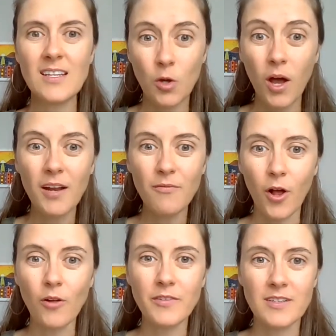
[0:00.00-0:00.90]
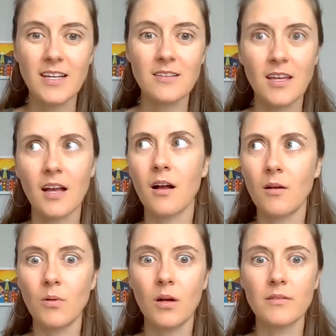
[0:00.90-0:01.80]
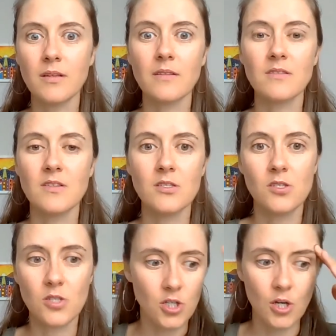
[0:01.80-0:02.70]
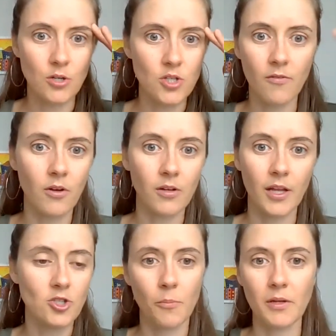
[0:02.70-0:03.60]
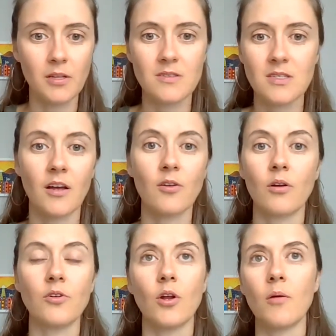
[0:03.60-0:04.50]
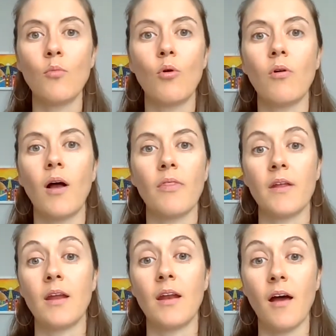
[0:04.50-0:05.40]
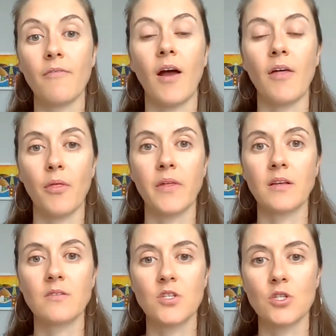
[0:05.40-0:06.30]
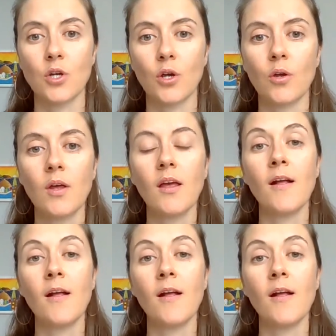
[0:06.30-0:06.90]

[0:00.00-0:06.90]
It's quite involved. It sounds like, oh, well, it's like, this is huge. I've got like shopping lists and I've got, you know, more than enough other things to do.